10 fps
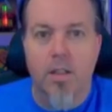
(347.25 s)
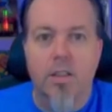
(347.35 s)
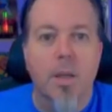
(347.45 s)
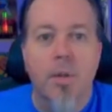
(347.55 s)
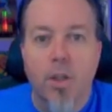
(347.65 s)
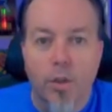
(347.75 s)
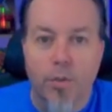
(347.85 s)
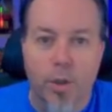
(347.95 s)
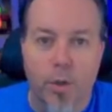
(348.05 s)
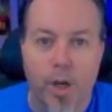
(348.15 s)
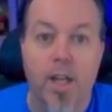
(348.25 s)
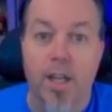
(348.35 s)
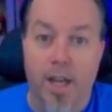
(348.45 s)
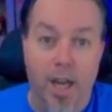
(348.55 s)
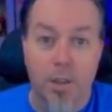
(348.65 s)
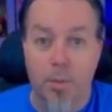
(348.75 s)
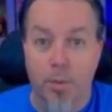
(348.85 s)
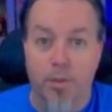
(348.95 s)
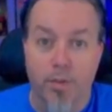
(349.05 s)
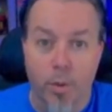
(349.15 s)
This can be good for creating engagement
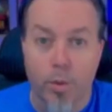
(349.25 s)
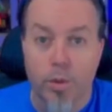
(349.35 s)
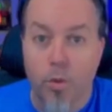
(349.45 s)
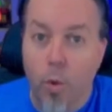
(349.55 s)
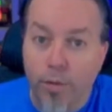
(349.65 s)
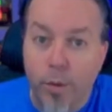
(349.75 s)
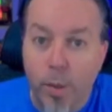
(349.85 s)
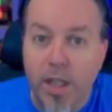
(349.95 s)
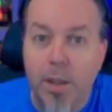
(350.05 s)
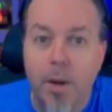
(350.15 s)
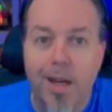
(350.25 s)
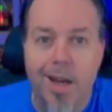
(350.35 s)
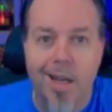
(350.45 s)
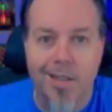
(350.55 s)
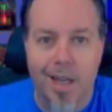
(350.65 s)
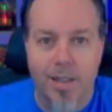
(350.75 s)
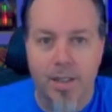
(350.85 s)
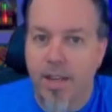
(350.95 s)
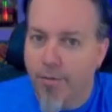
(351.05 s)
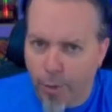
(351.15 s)
with the viewers, or if you want to keep eye
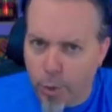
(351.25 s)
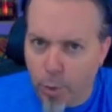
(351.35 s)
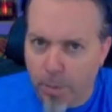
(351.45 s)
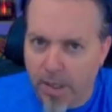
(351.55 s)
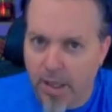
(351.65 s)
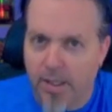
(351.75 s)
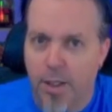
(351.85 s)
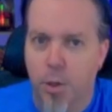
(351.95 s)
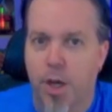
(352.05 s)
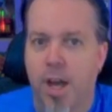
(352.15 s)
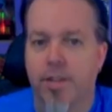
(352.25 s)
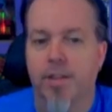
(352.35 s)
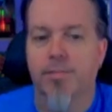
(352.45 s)
contact in that virtual meeting that you're having.